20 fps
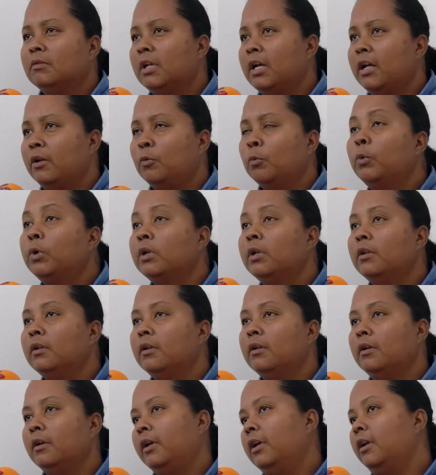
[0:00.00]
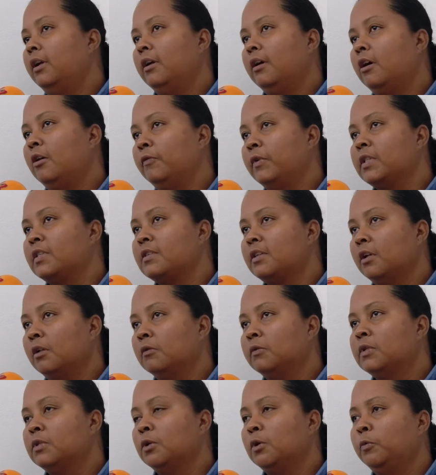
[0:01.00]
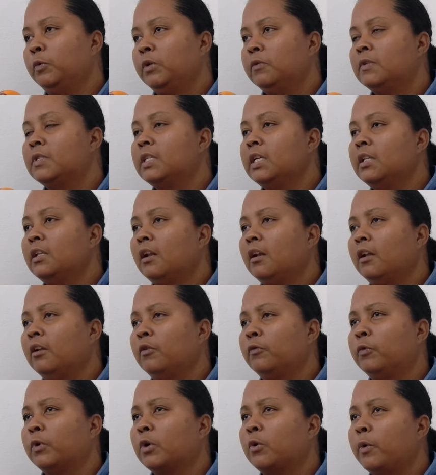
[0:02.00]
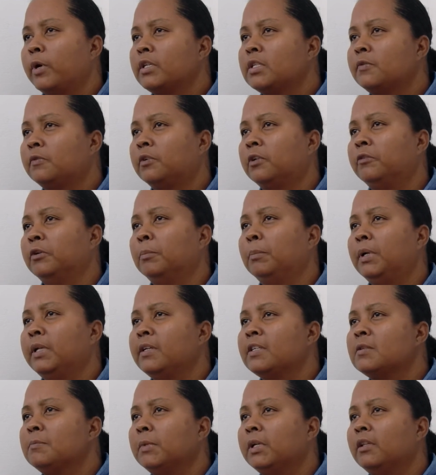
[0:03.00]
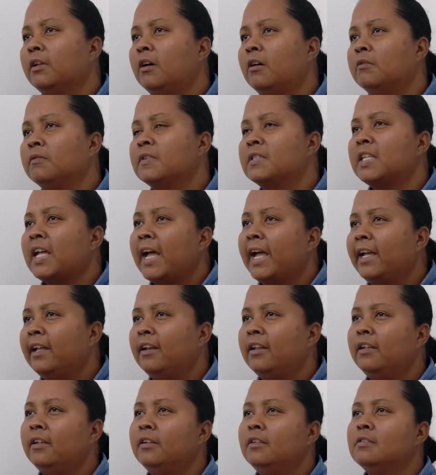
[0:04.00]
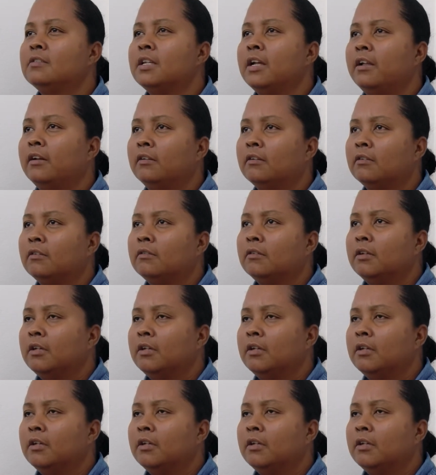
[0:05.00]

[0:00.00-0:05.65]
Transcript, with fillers: and wood of itself. So we've seen a lot of requests for replacement of sidings and